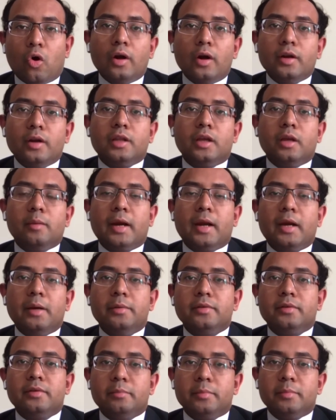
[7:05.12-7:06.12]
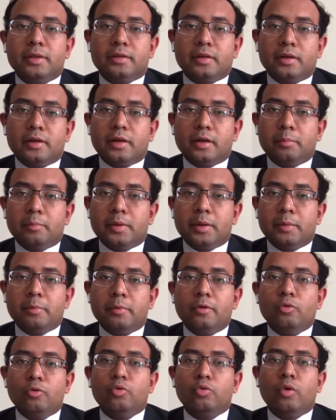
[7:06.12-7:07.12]
there might be certain people
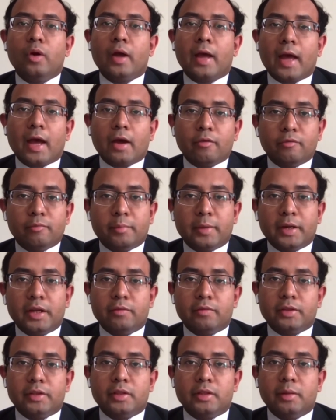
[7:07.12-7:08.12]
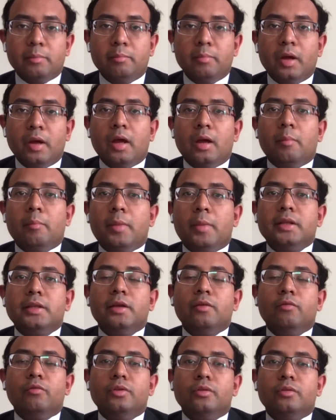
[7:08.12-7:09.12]
who have money with them, but they
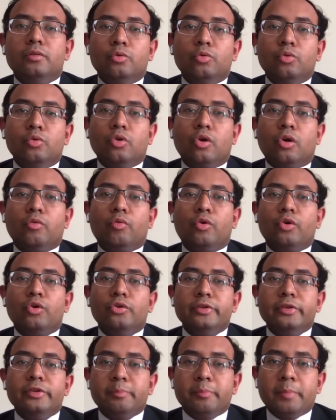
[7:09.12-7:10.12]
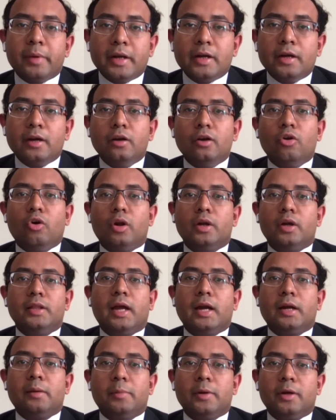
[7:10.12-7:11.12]
do not want to spend it on
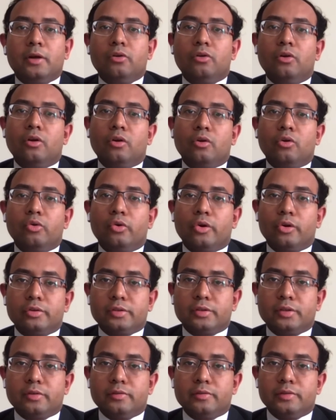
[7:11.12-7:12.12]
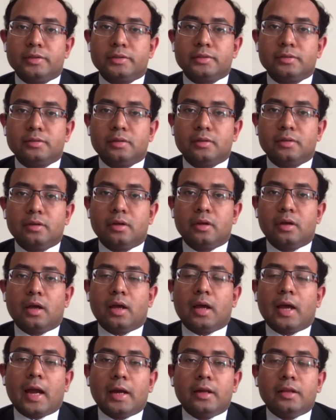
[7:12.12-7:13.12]
that particular good or service.
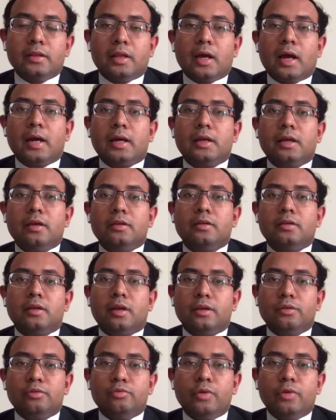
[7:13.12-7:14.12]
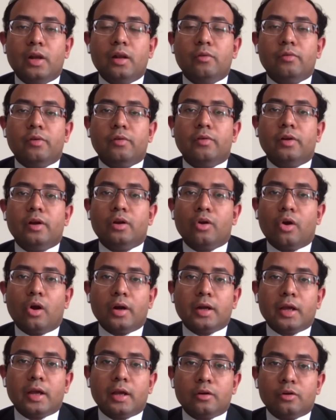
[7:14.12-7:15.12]
And in that case as well, we will not
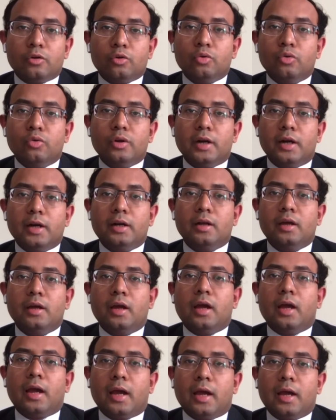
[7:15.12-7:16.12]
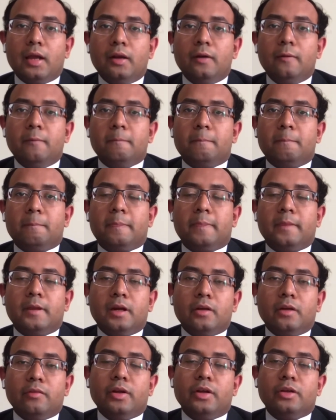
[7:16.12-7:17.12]
include it in the
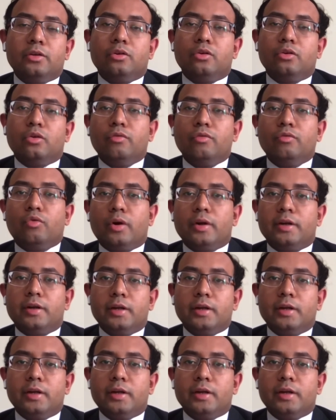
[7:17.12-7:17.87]
definition of quantity